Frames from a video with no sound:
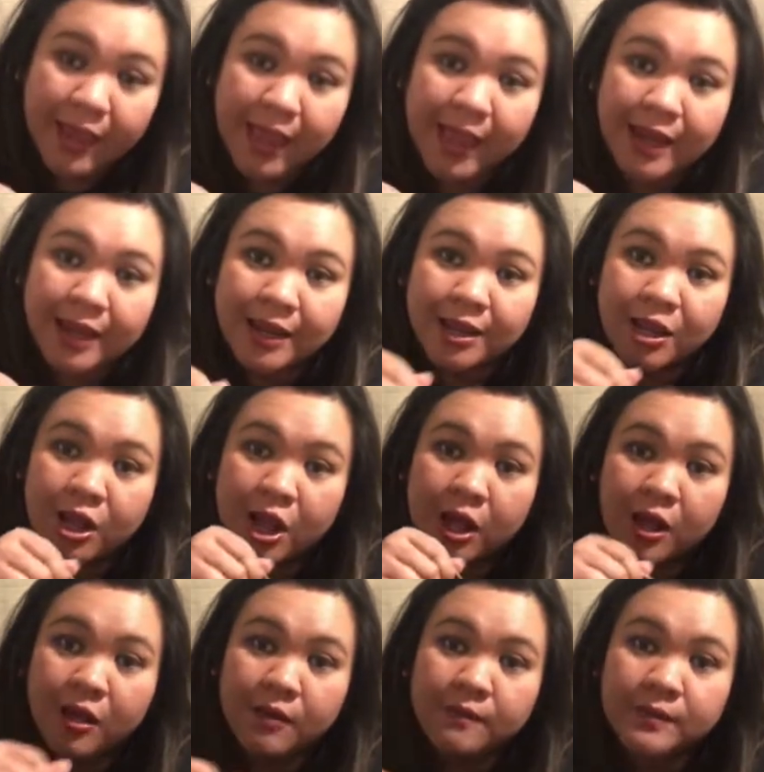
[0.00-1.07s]
And it
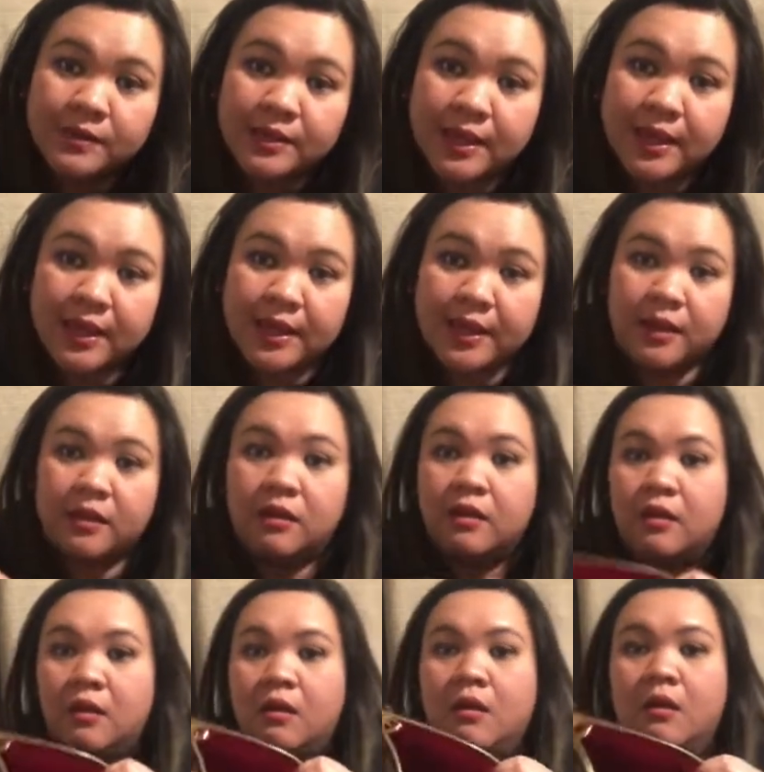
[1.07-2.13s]
comes
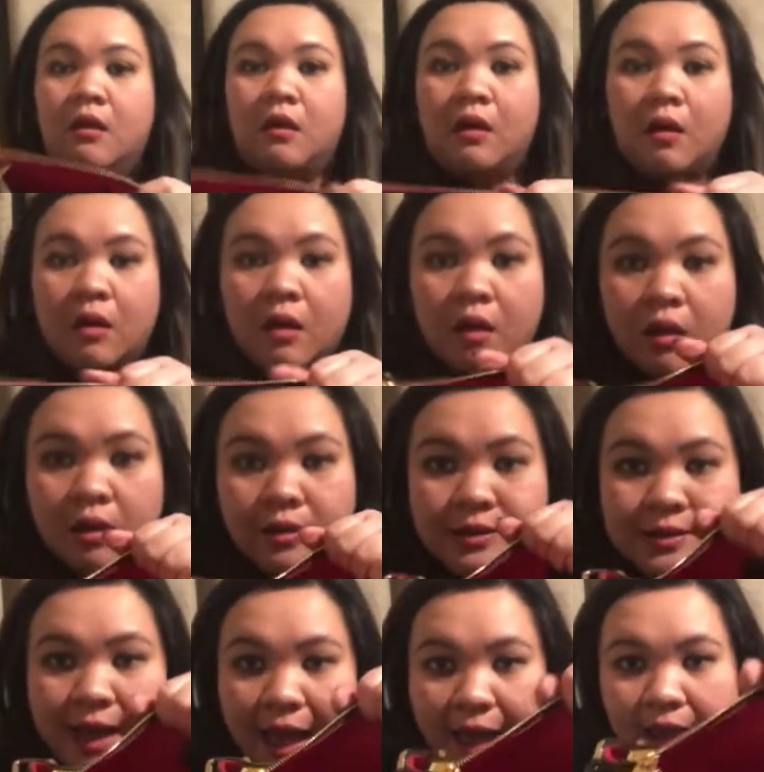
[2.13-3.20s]

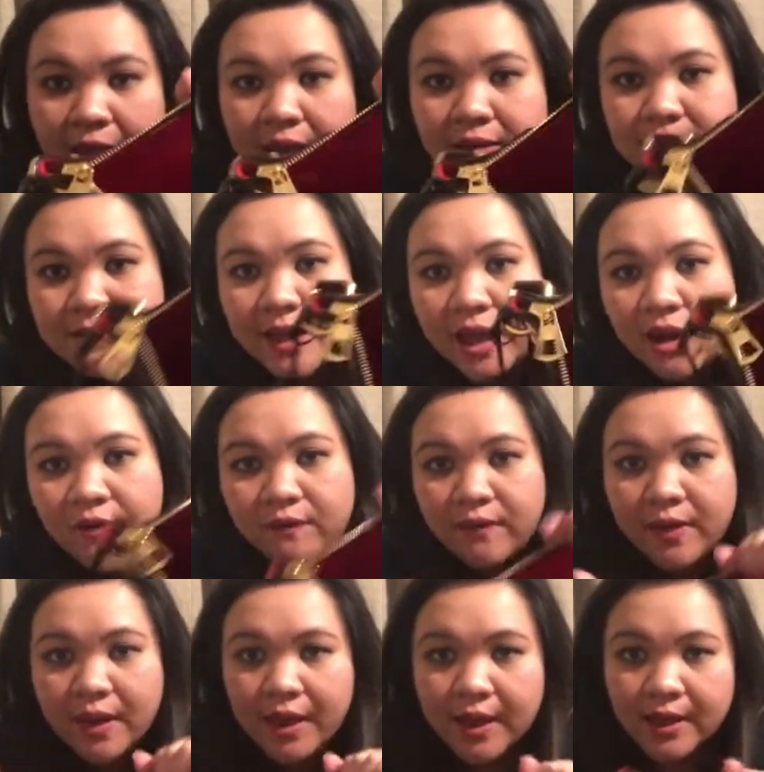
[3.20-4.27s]
inside of
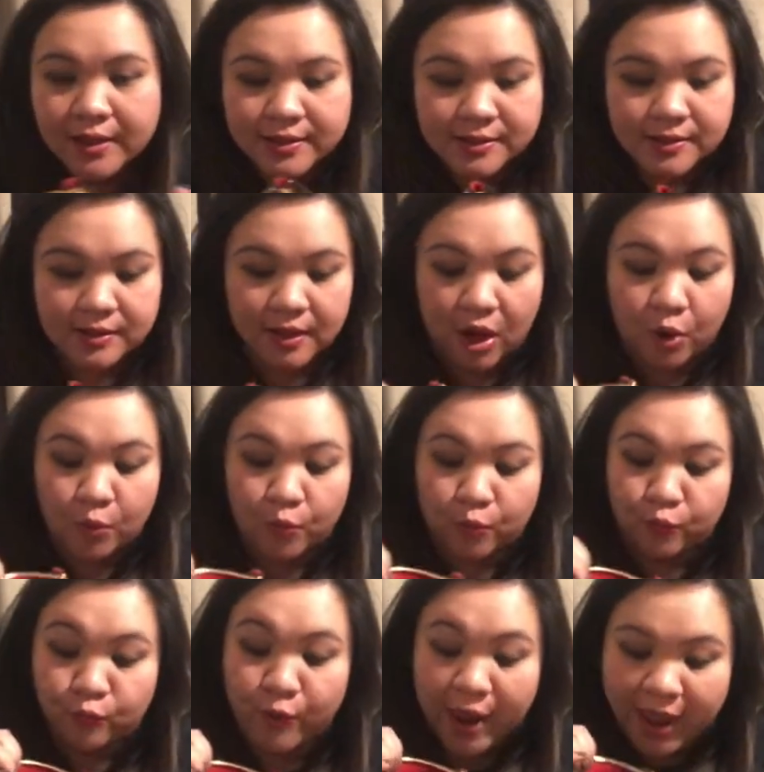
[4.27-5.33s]
it is a
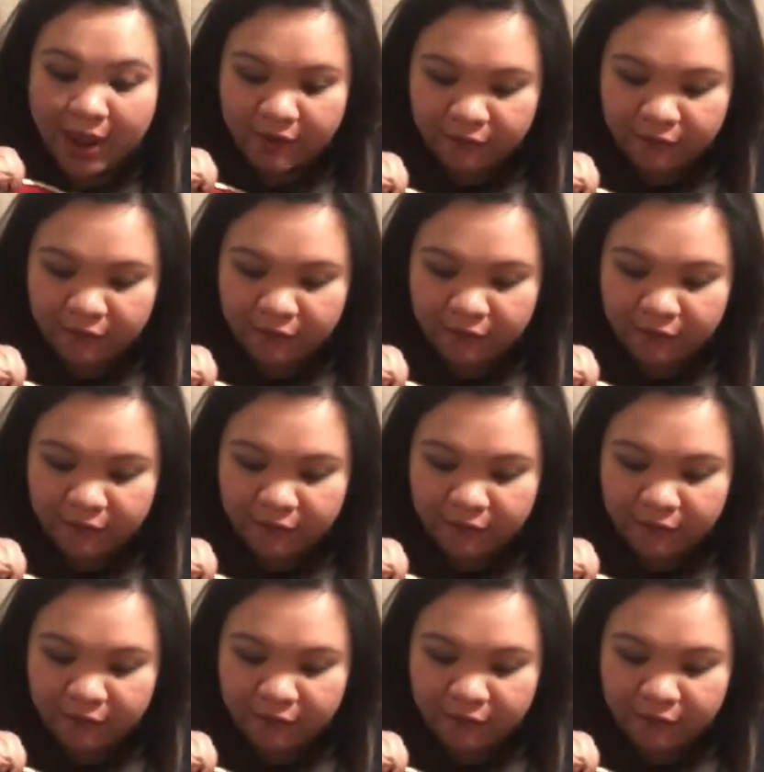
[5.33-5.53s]
red